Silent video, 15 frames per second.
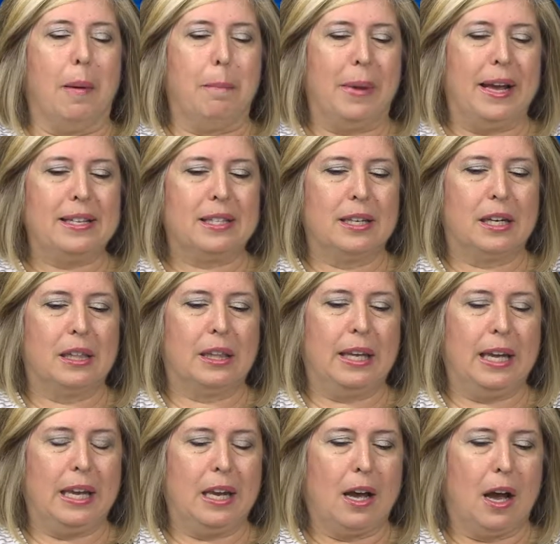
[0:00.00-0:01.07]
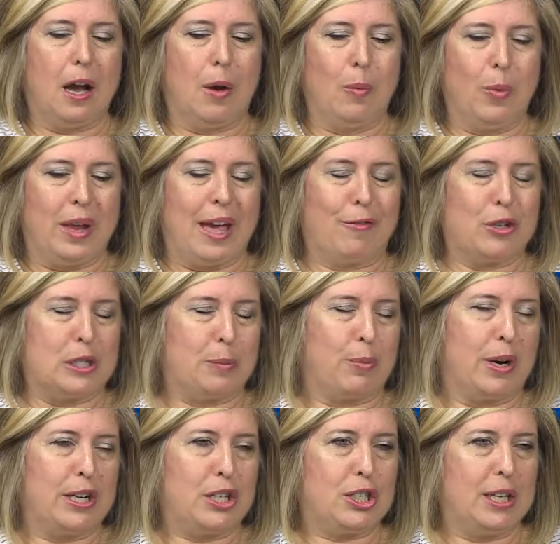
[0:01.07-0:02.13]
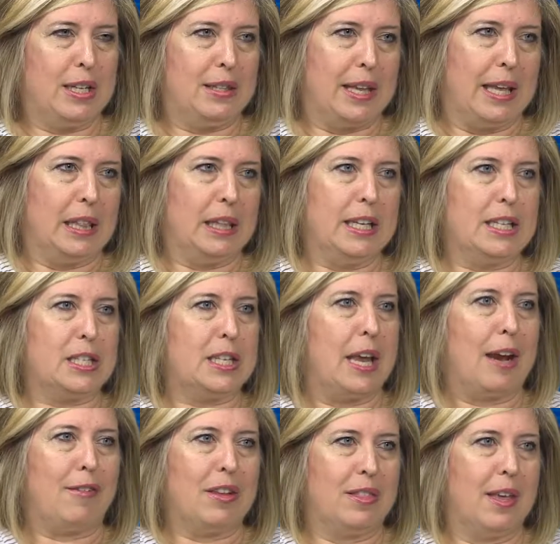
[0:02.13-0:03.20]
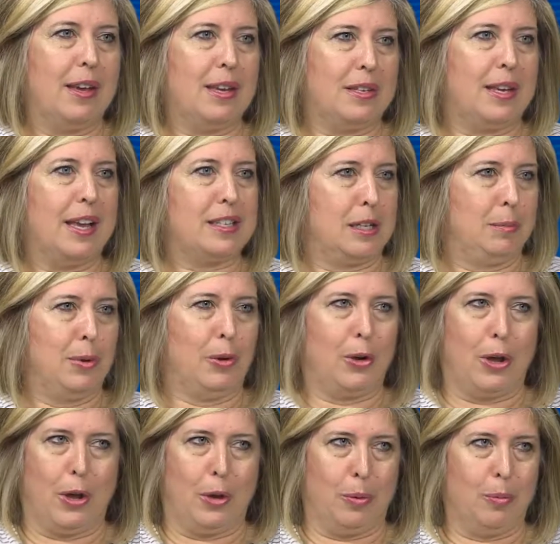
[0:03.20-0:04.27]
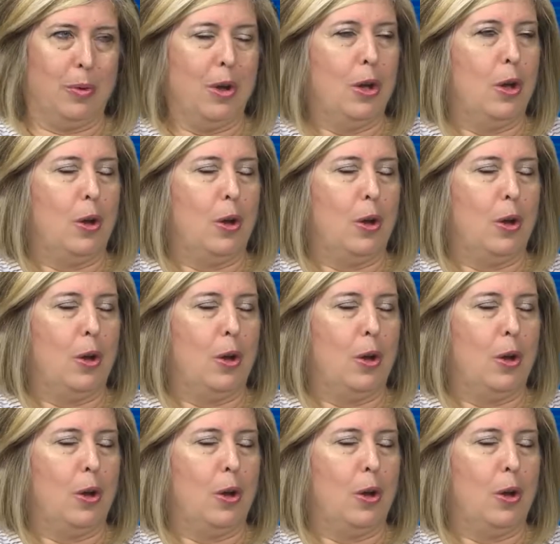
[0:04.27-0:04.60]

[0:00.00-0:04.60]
Basically, we have a spreadsheet that lists everything it takes to build a home,